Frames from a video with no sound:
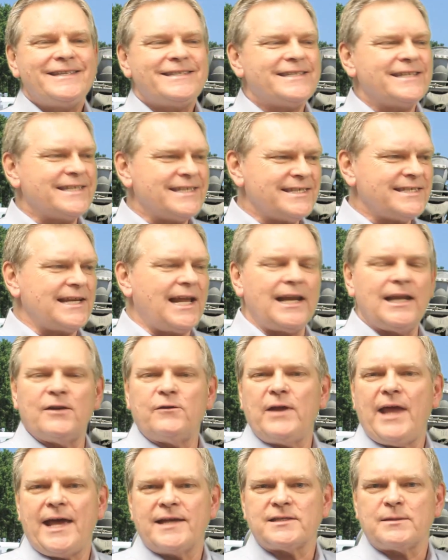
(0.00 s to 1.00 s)
to sell
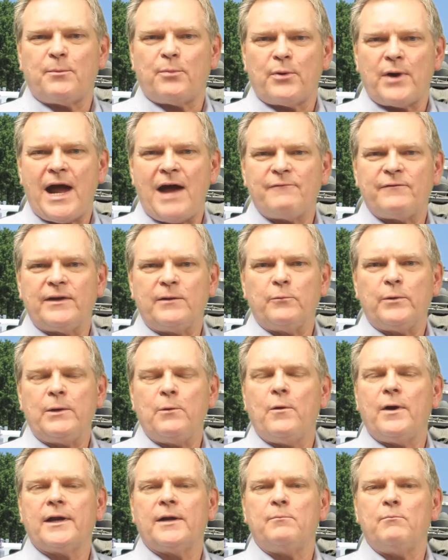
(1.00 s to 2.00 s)
it as a profit. We
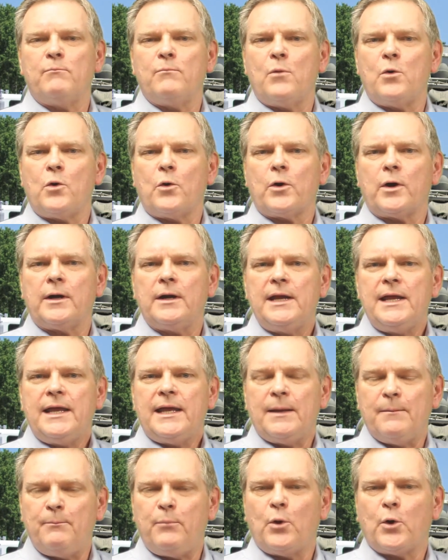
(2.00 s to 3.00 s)
wanted, more
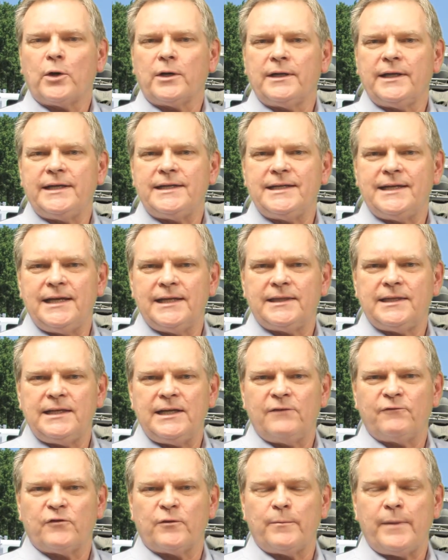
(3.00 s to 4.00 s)
importantly, to get
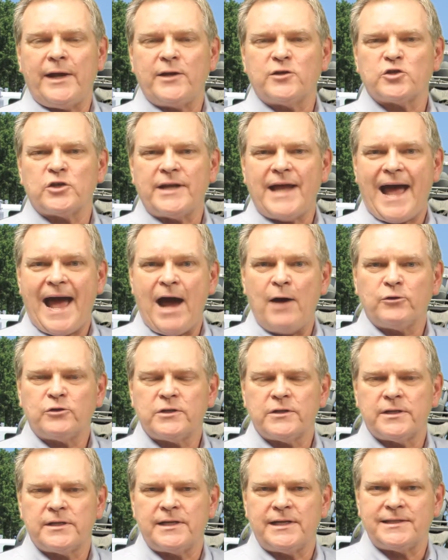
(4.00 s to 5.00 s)
the information out
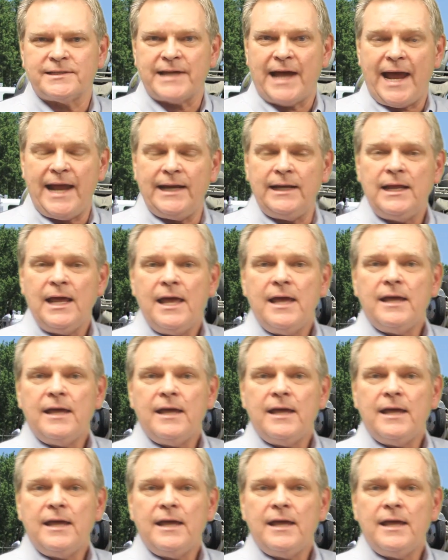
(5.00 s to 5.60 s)
to the design